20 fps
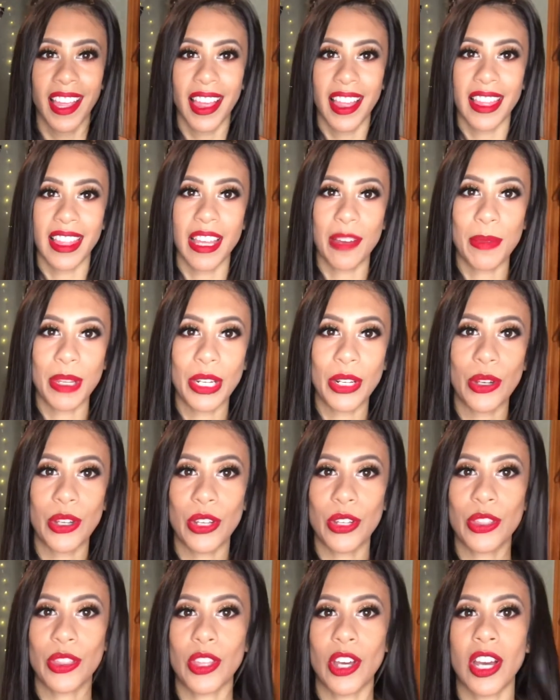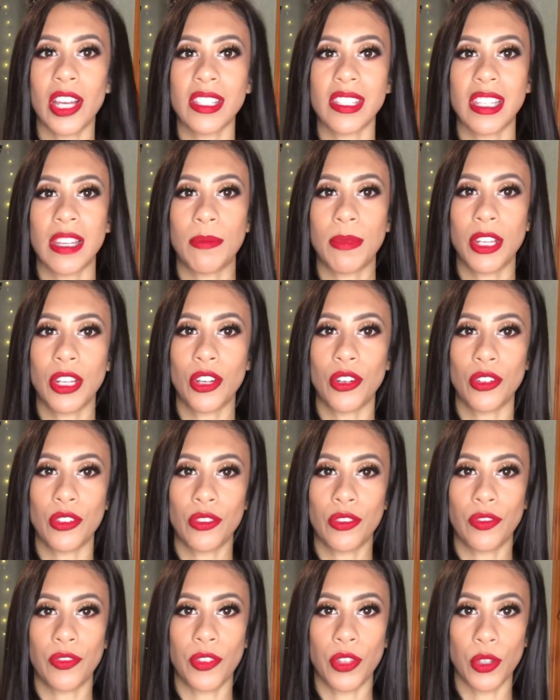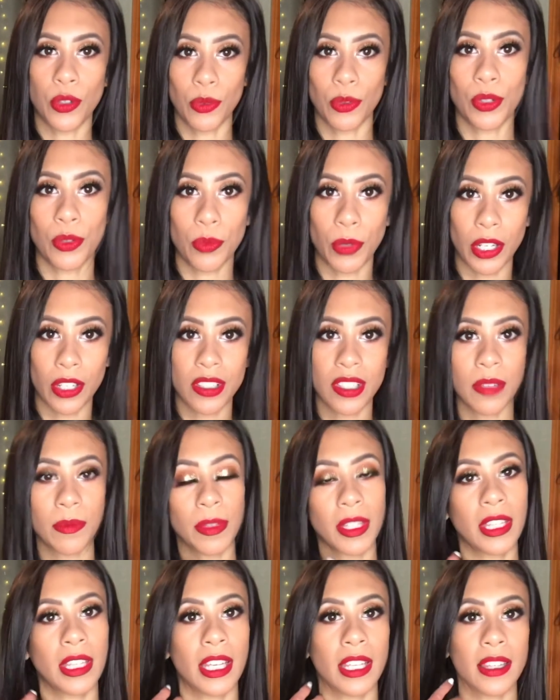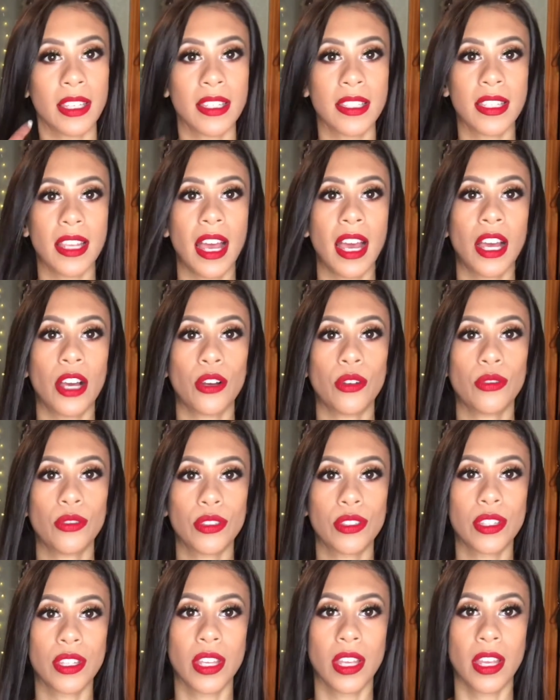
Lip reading: let me know your thoughts. Let me know if you would wear something like this out.